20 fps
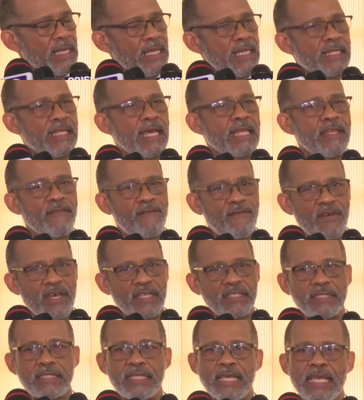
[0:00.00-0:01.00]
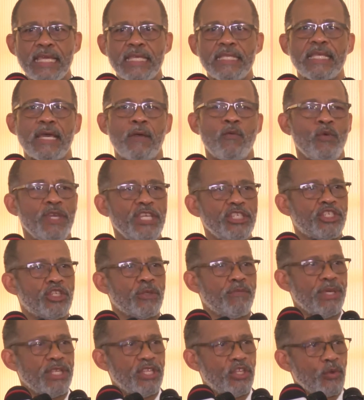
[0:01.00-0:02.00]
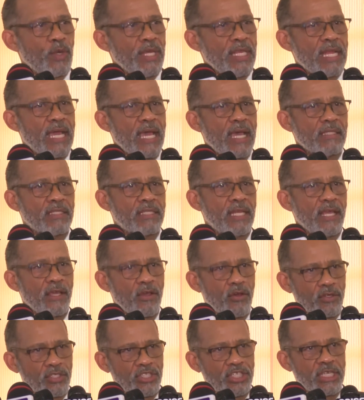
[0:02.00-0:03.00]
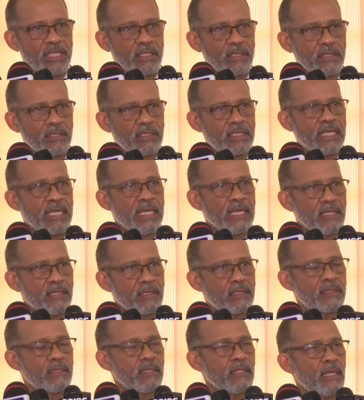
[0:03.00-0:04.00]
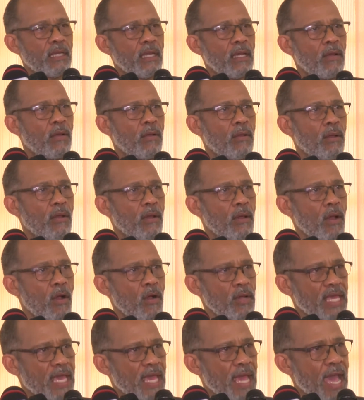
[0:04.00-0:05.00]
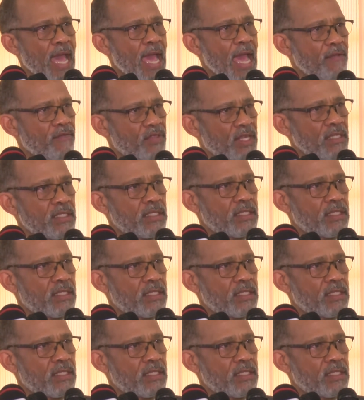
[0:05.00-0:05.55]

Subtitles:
Then the first thing that we should be doing as Lagosians is, okay, I have these